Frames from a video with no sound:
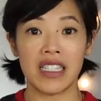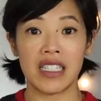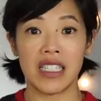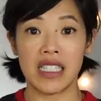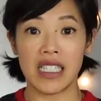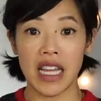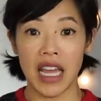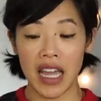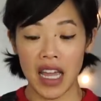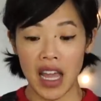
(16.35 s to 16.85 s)

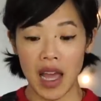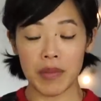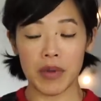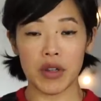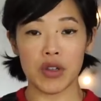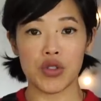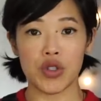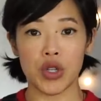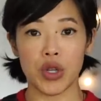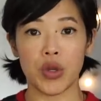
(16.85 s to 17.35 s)
Today, I'm
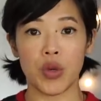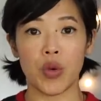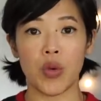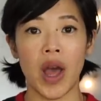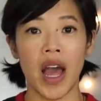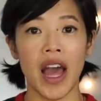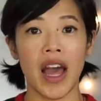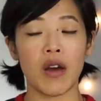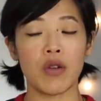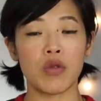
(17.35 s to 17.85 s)
going to show you
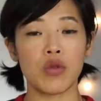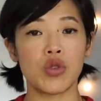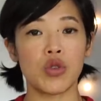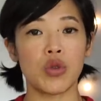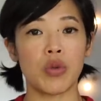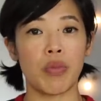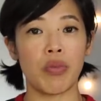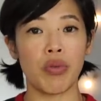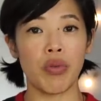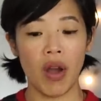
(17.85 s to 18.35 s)
how
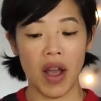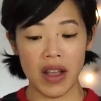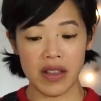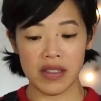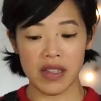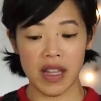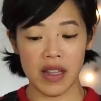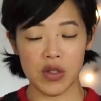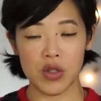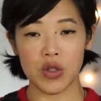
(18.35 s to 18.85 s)
to
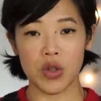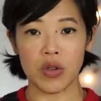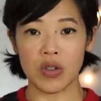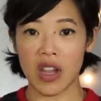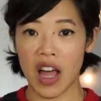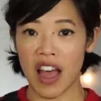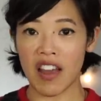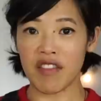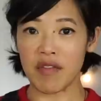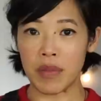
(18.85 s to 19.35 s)
process your
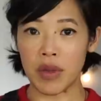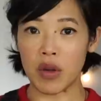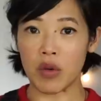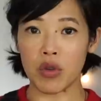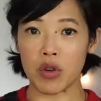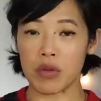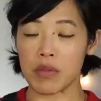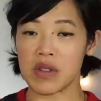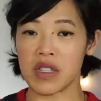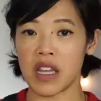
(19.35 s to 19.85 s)
live
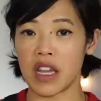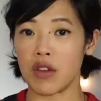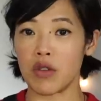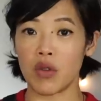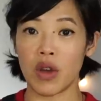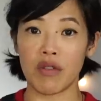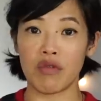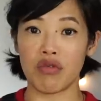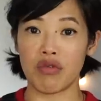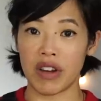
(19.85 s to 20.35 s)
mealworms that
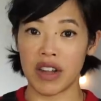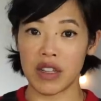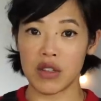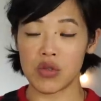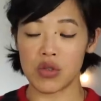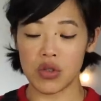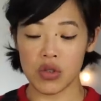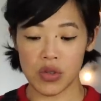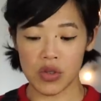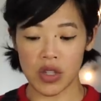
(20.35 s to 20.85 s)
you have
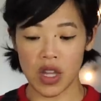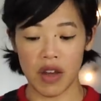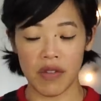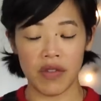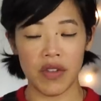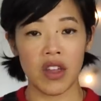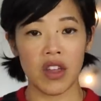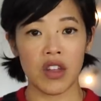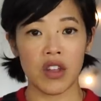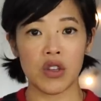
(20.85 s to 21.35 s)
raised
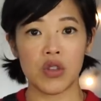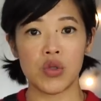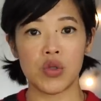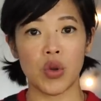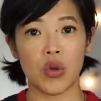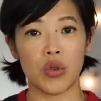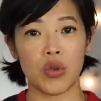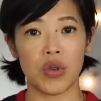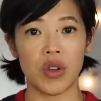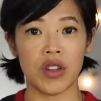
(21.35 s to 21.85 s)
yourself
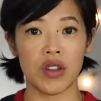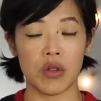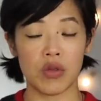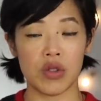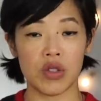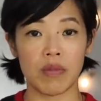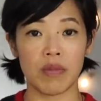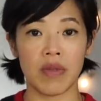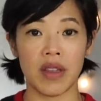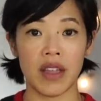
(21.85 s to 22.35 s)
so you can
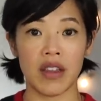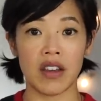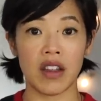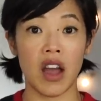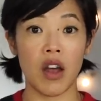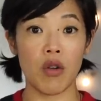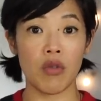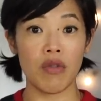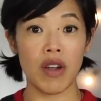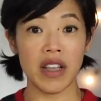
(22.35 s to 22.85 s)
use them in
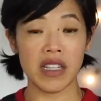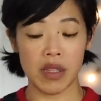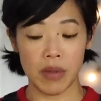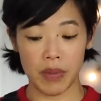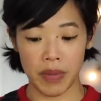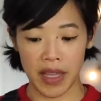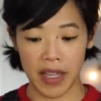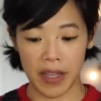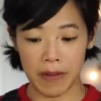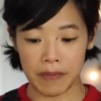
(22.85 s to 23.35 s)
a
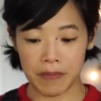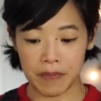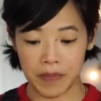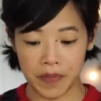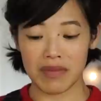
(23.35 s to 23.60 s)
recipe.